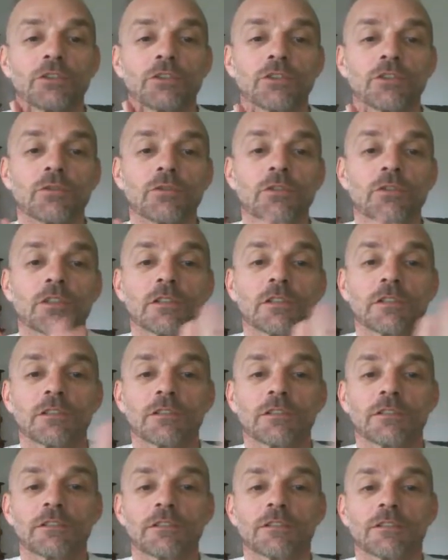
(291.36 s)
your
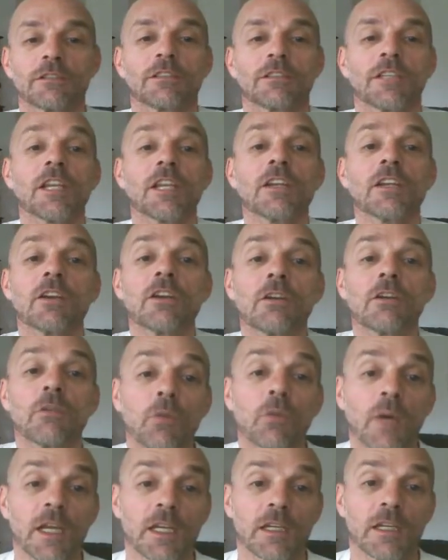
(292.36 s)
ego
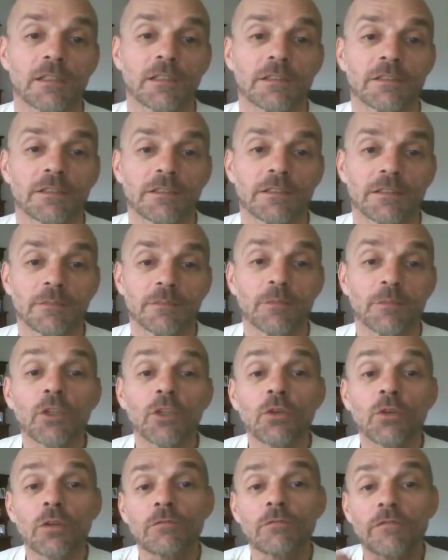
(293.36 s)
away. But you
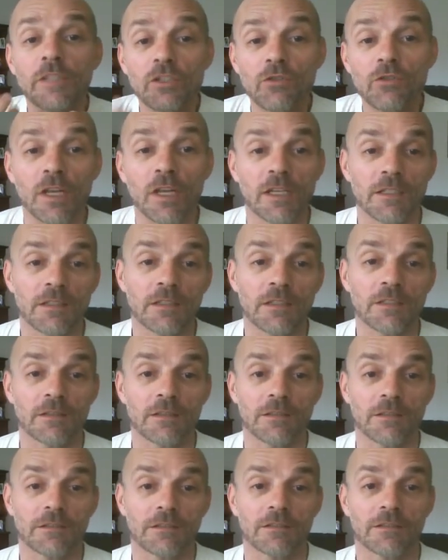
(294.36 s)
can visualize
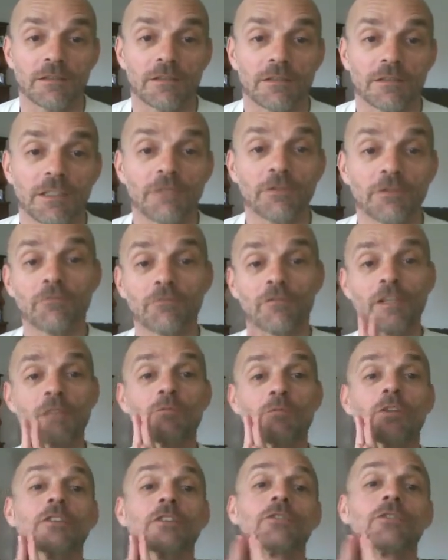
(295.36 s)
this. If you really
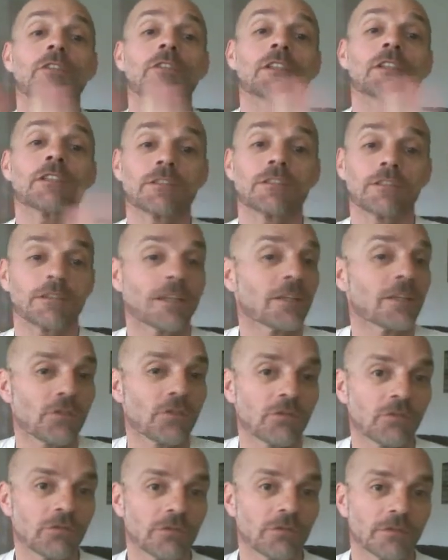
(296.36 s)
want to do this, that's
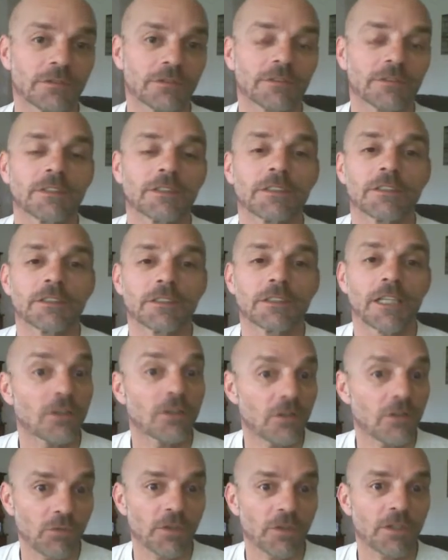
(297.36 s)
cool. It
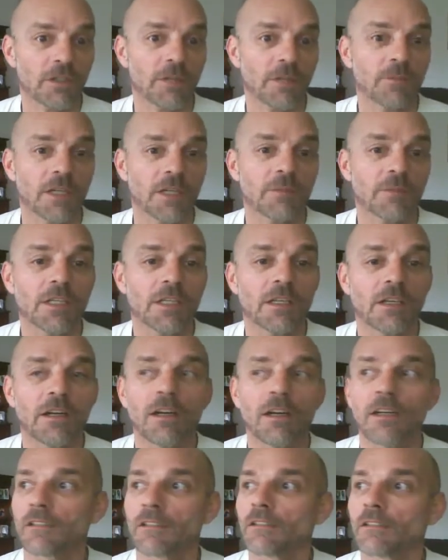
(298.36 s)
does work sometimes in the
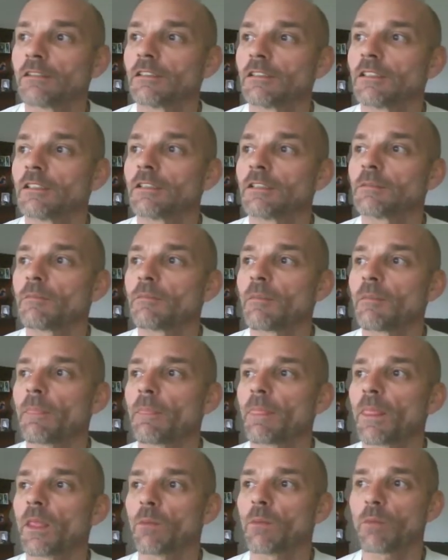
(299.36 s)
garden.
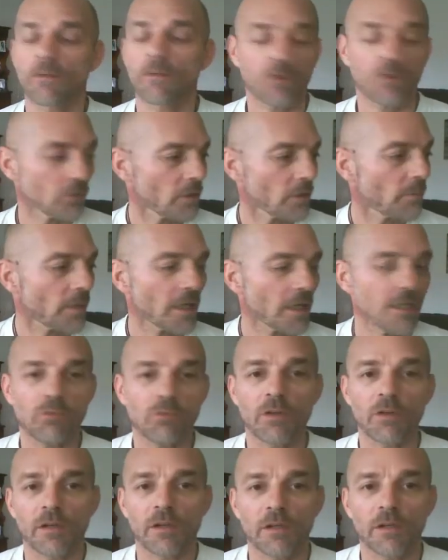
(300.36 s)
But if you're in a place
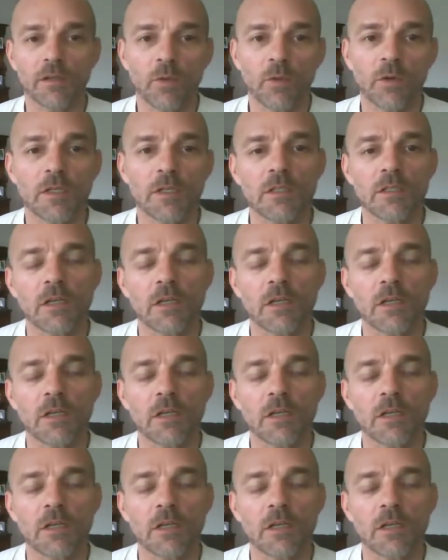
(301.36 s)
where it's